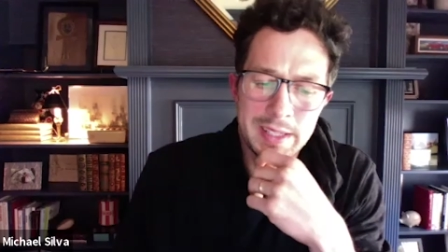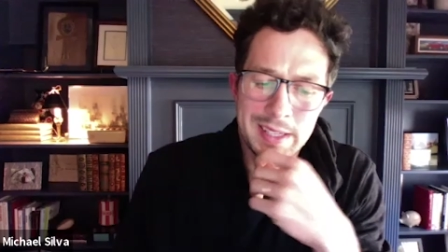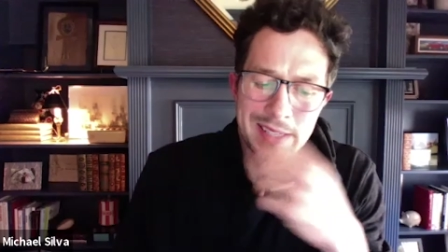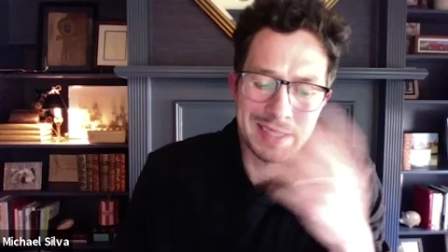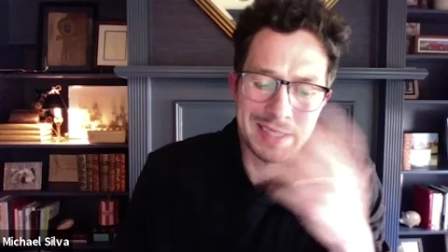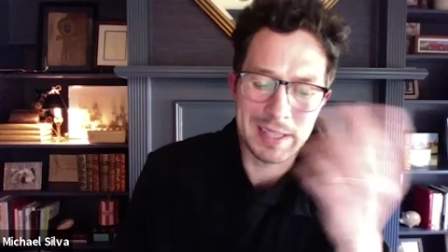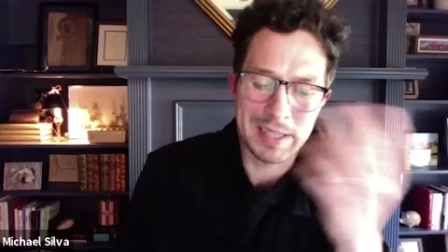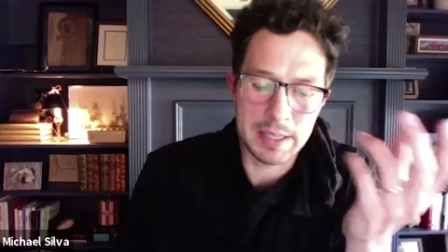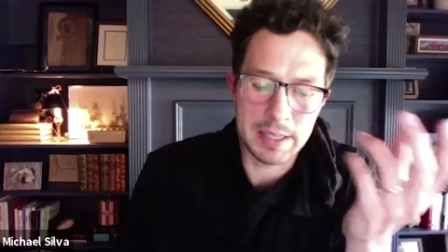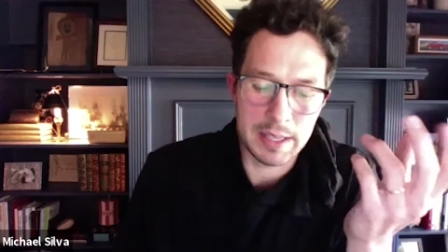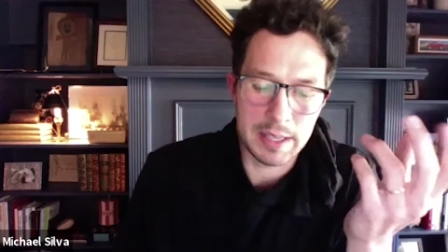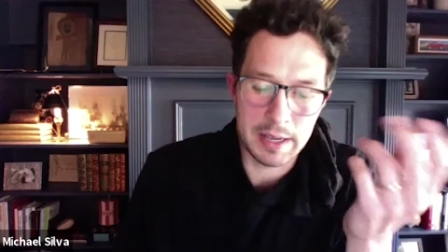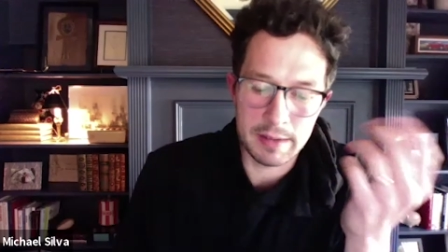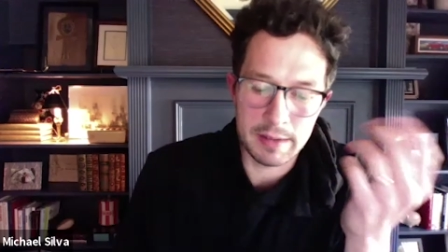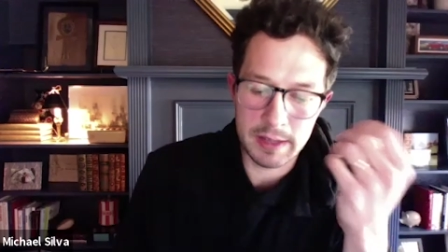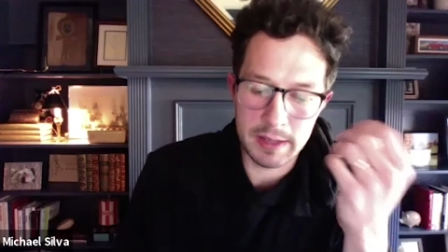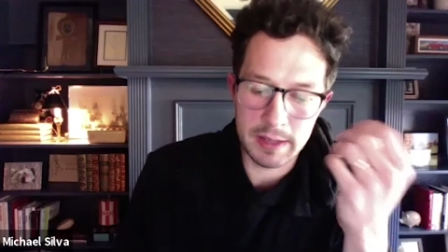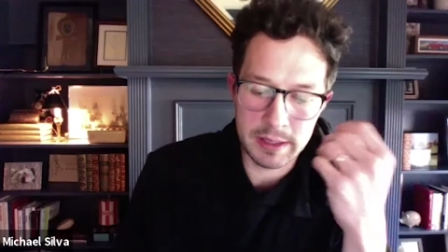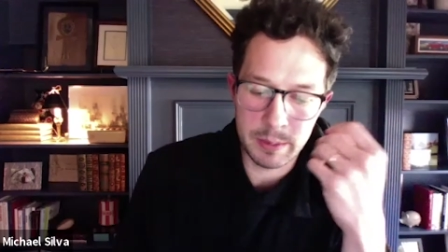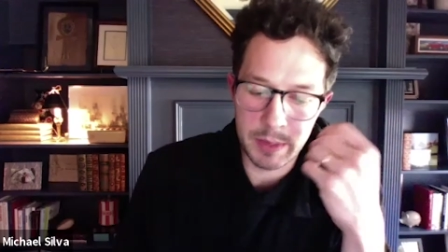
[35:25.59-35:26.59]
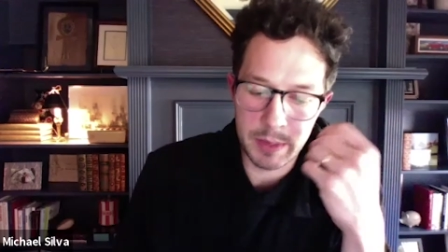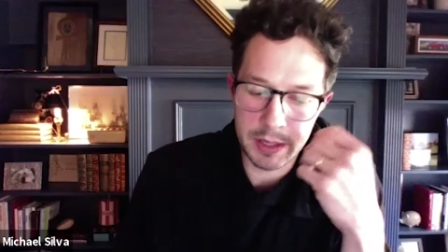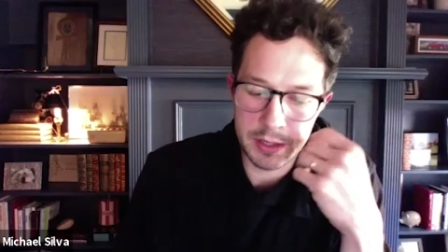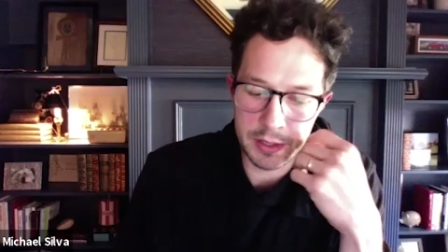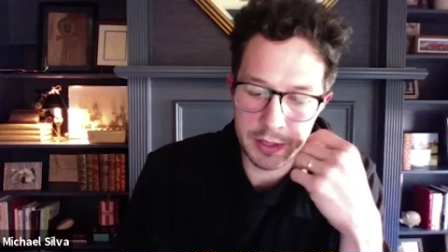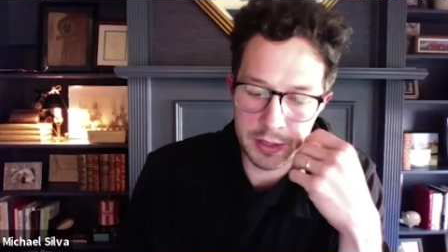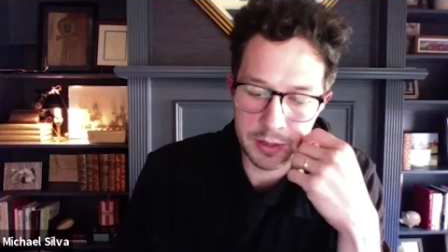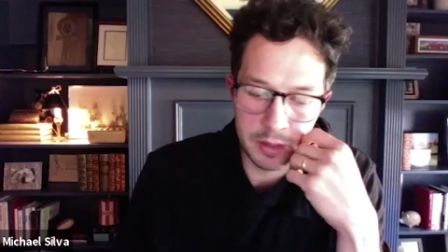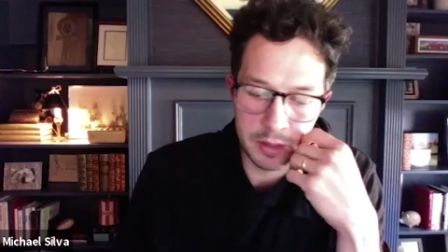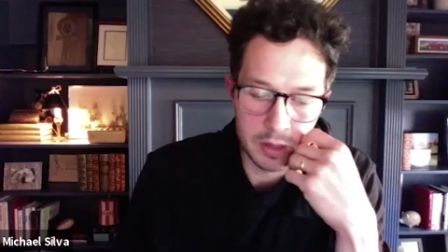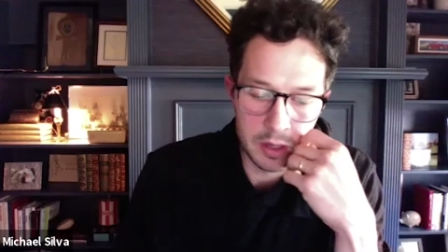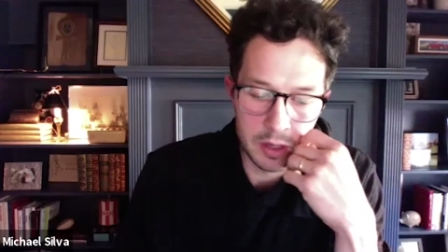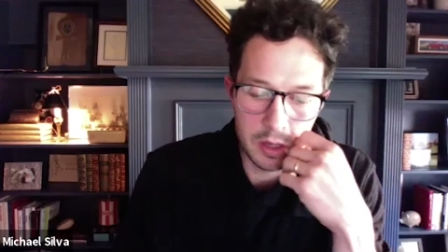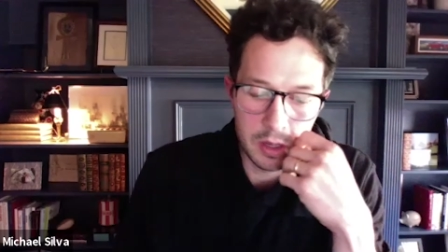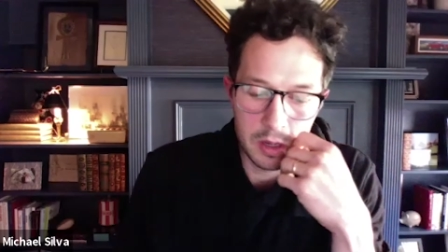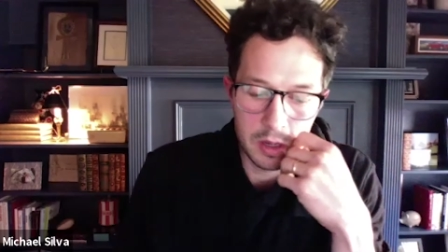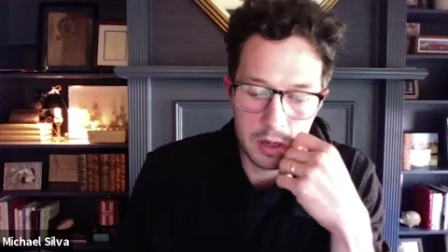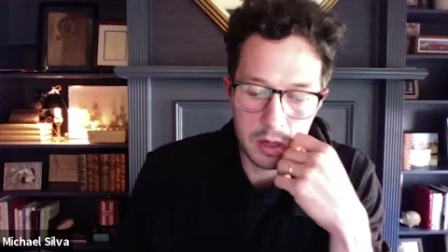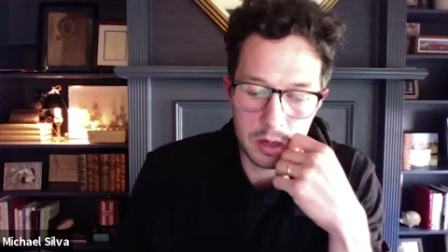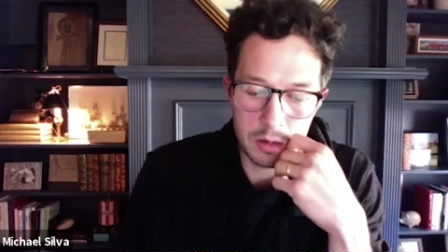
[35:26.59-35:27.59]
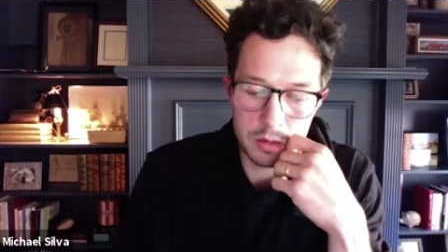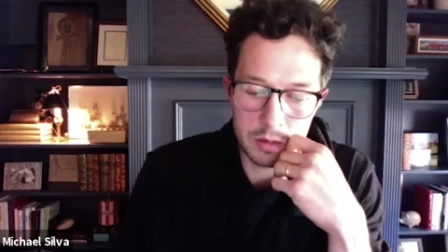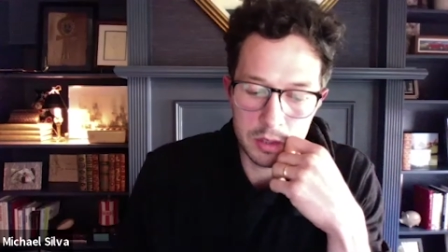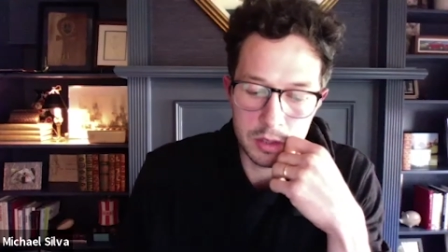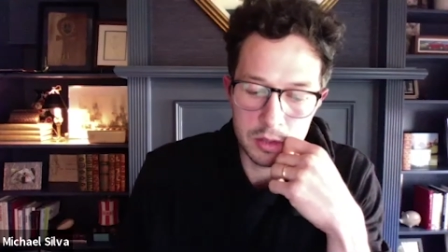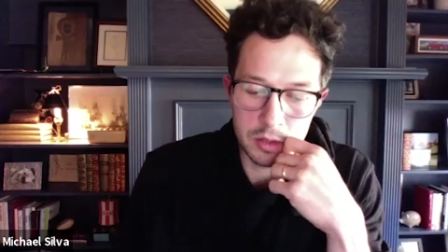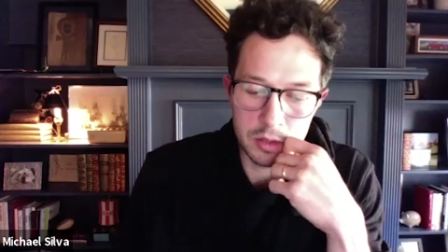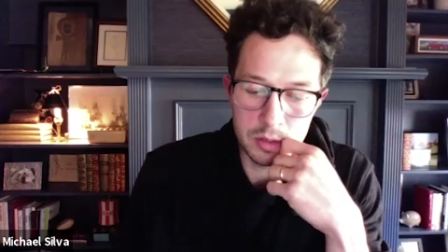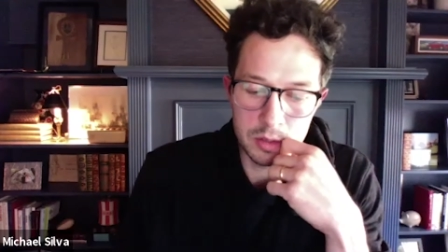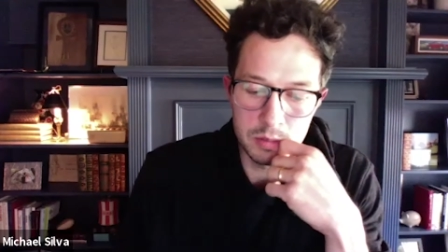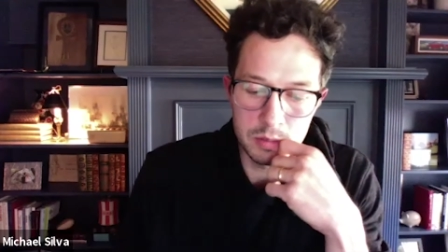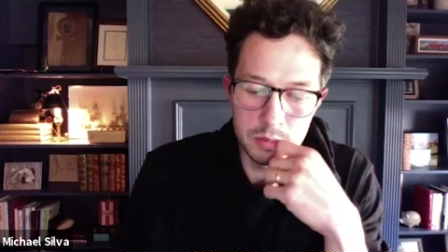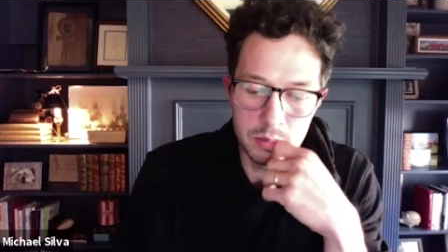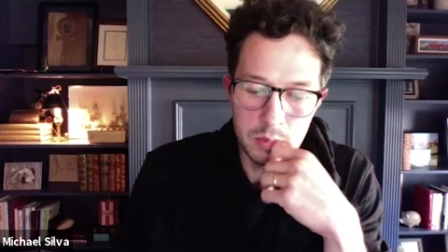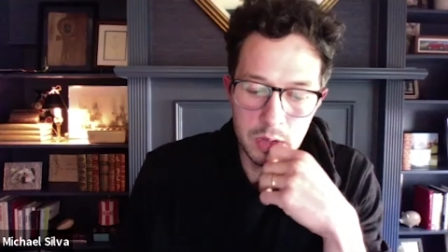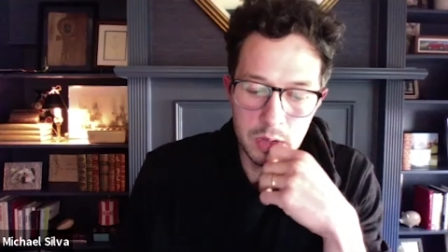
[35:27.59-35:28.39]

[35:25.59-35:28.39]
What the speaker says: And I think a lot of like the major, search,